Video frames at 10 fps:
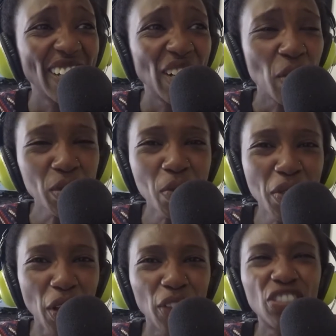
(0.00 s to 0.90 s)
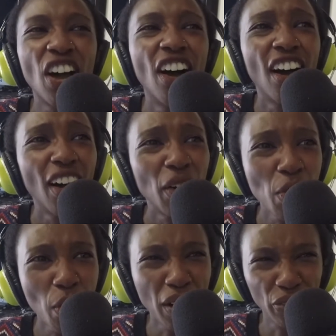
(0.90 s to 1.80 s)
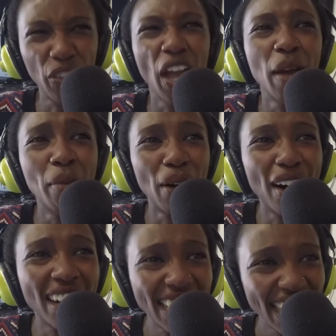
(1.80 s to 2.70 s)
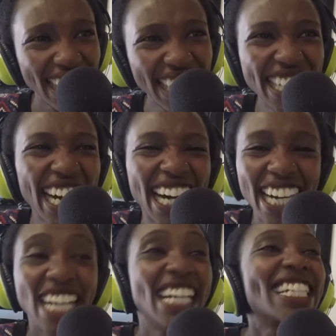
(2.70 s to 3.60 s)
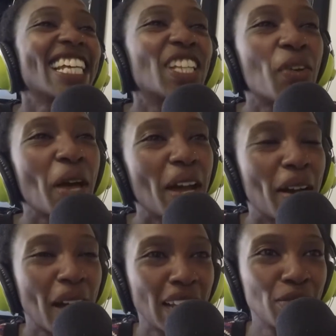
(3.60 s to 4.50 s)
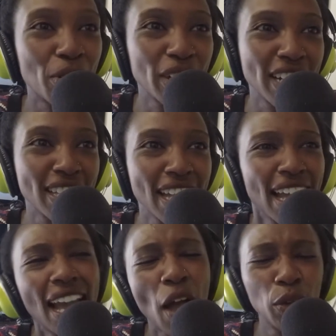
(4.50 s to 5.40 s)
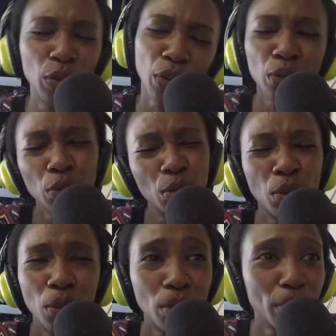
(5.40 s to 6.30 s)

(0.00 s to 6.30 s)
What's with the one table? It's like the way Californians say, yeah, you took the 2.